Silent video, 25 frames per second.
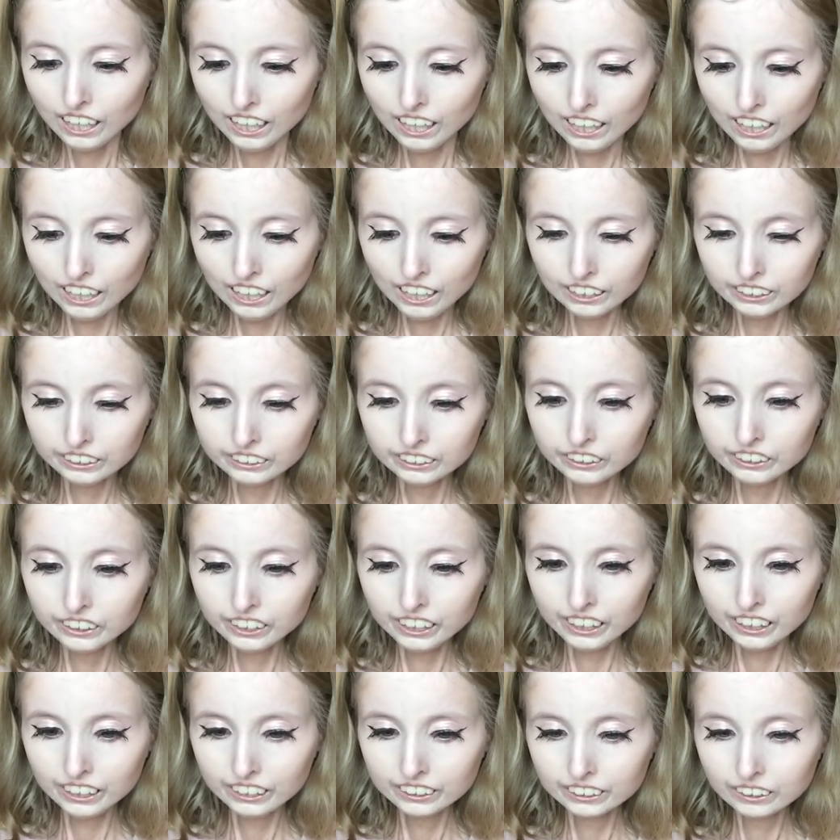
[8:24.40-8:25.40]
and
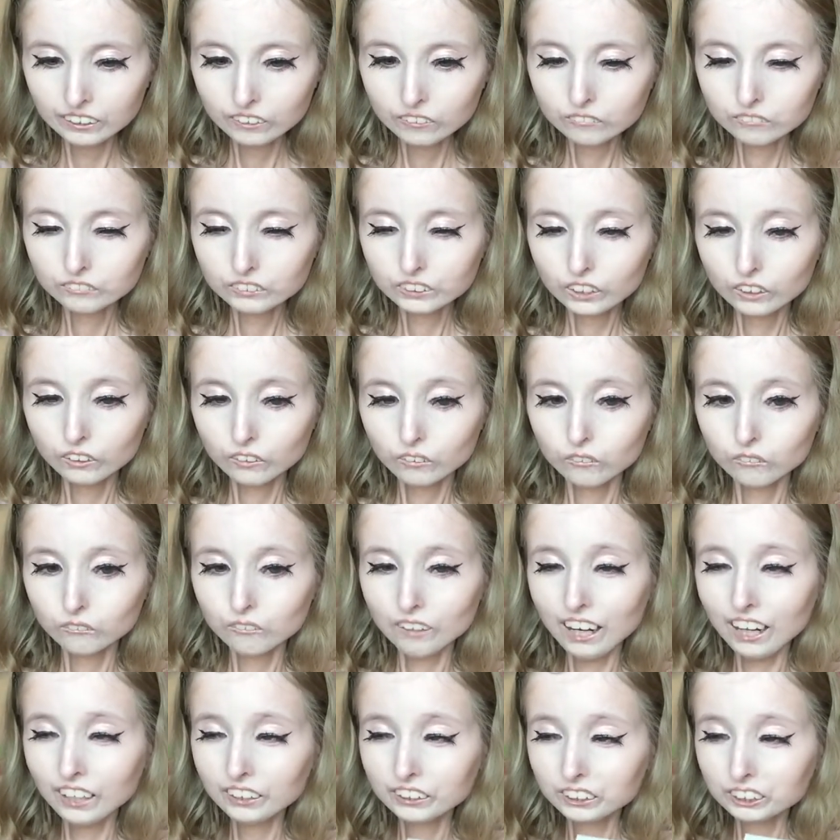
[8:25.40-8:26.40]
then
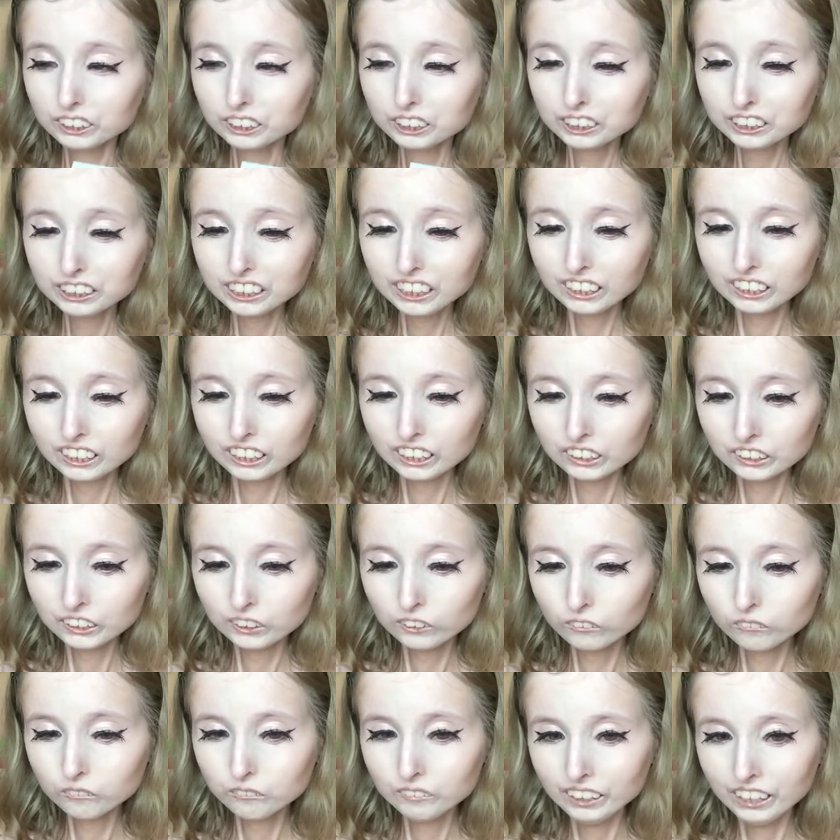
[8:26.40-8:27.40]
while there's still a
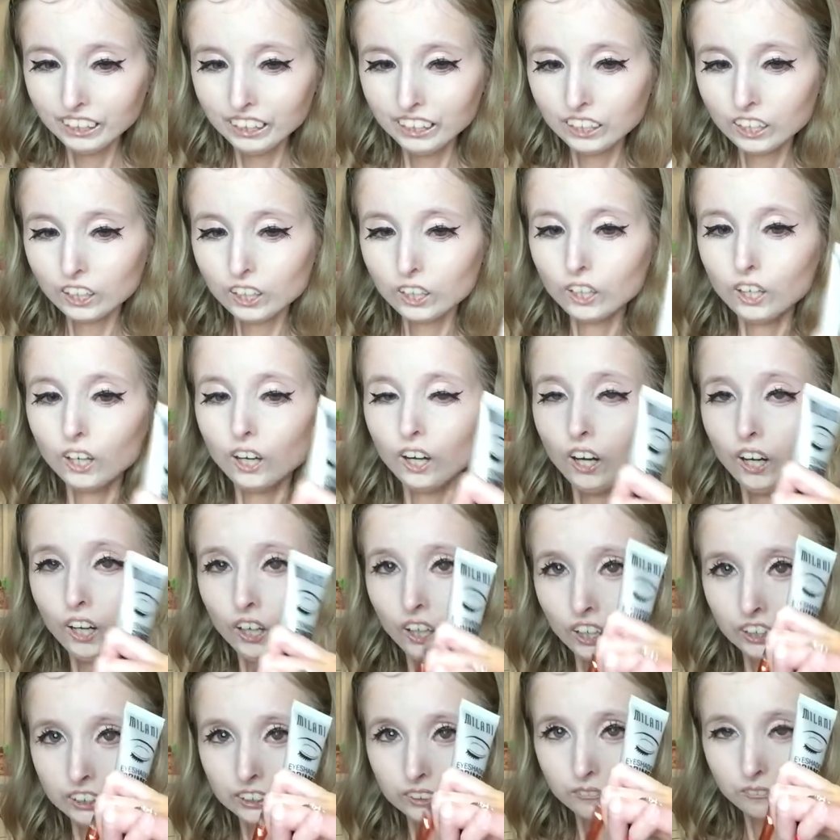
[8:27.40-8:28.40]
little bit
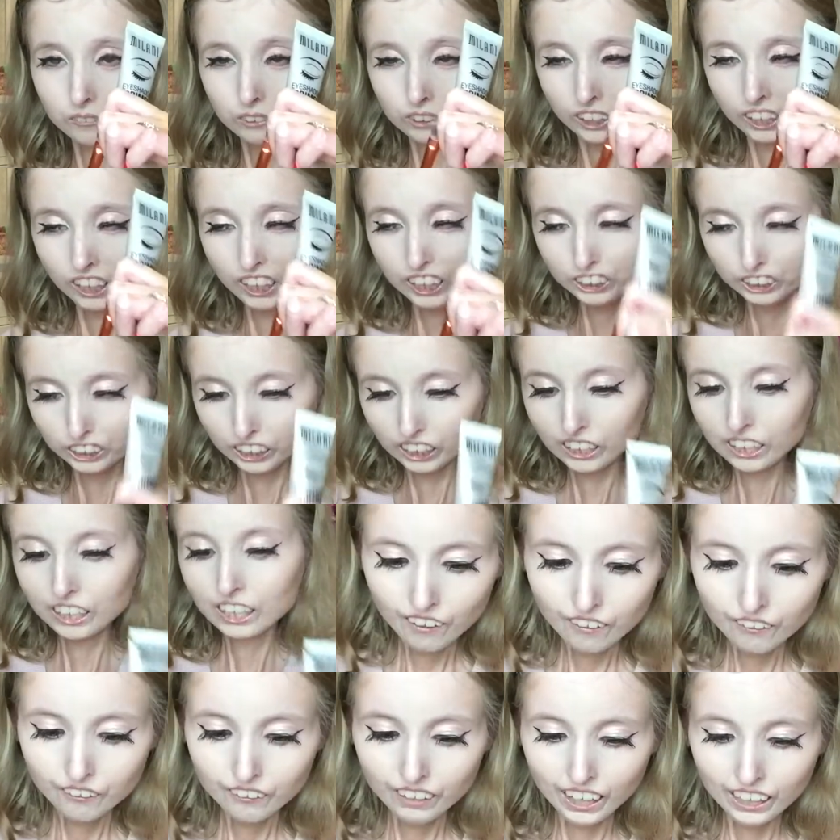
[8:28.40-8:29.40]
on the brush,
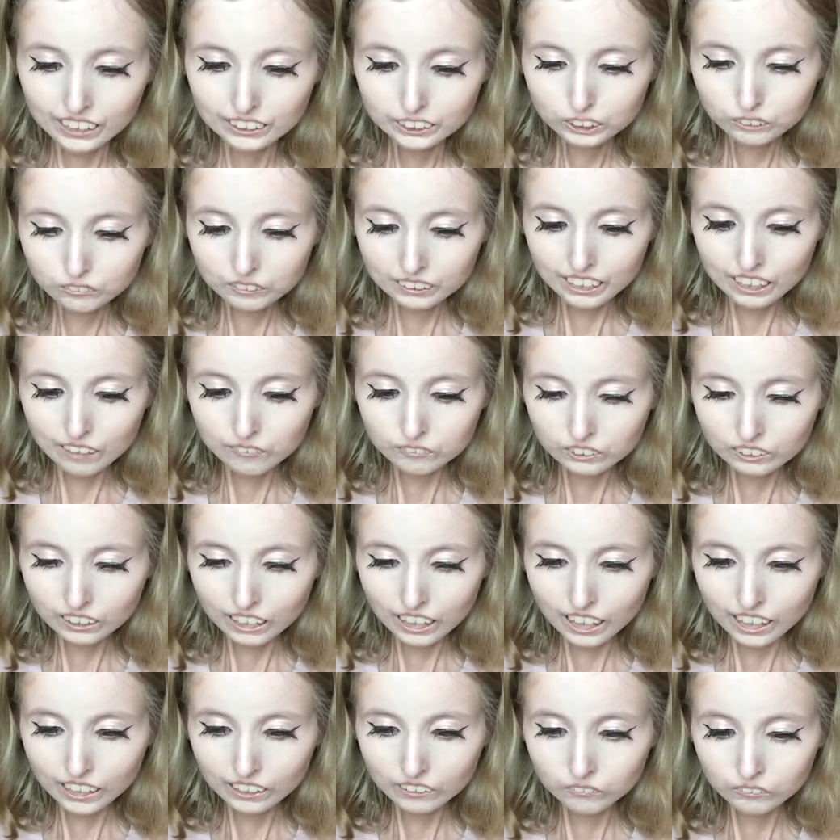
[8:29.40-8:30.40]
that's whenever
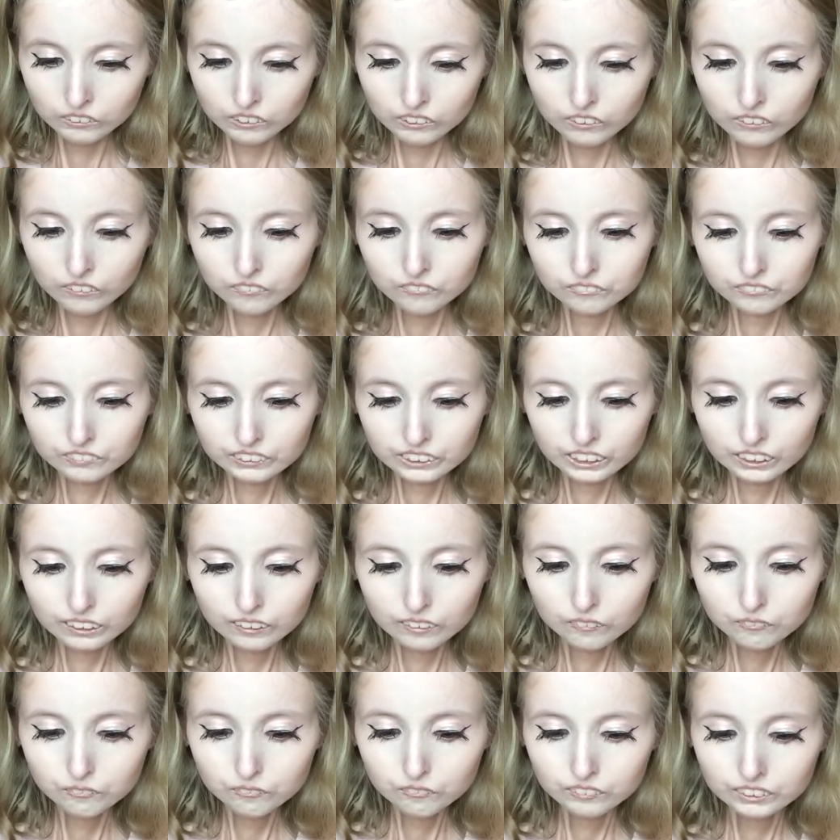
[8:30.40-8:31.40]
I will
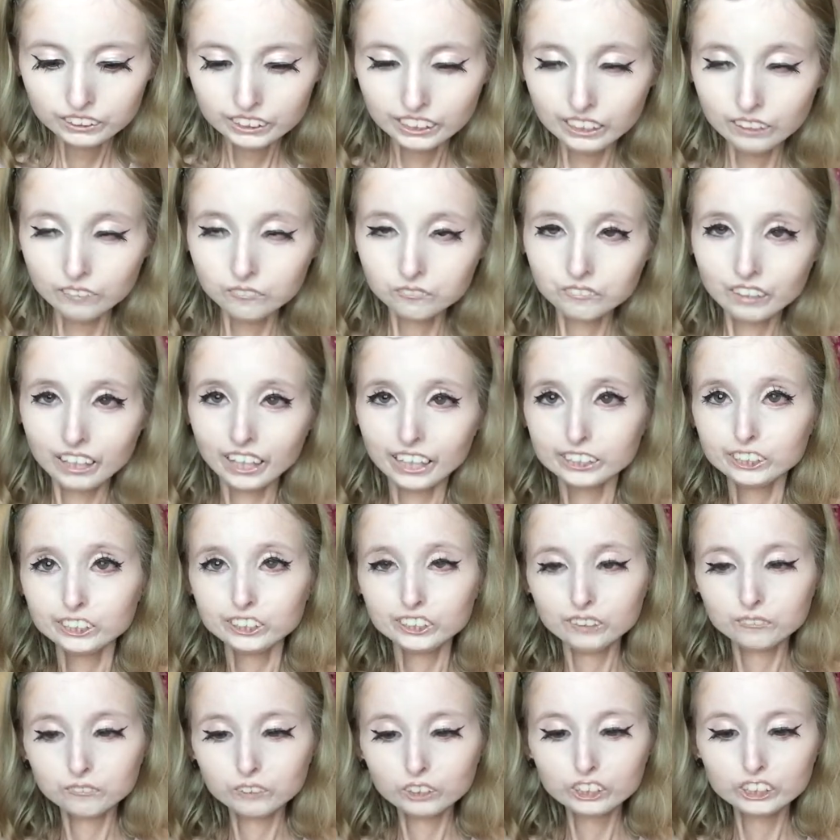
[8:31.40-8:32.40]
get my
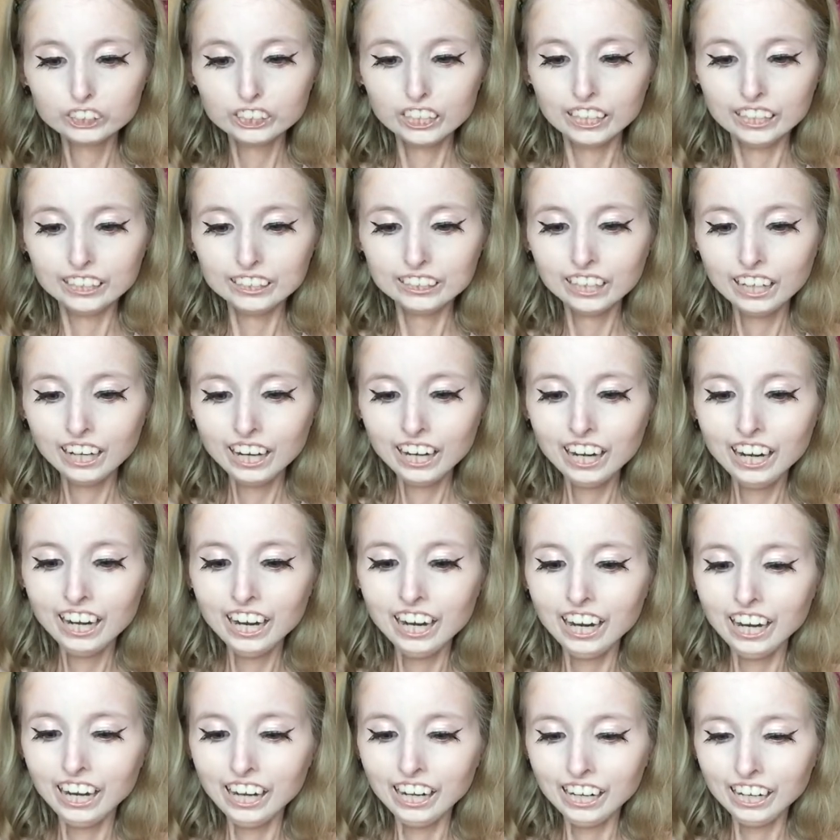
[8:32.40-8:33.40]
shimmer shade,
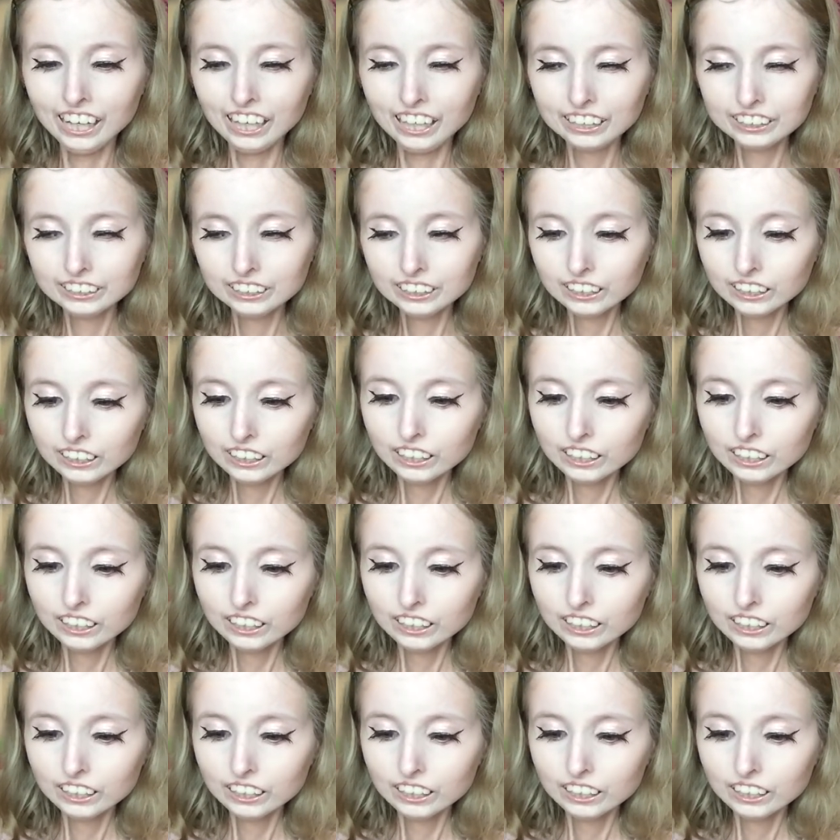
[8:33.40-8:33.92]
and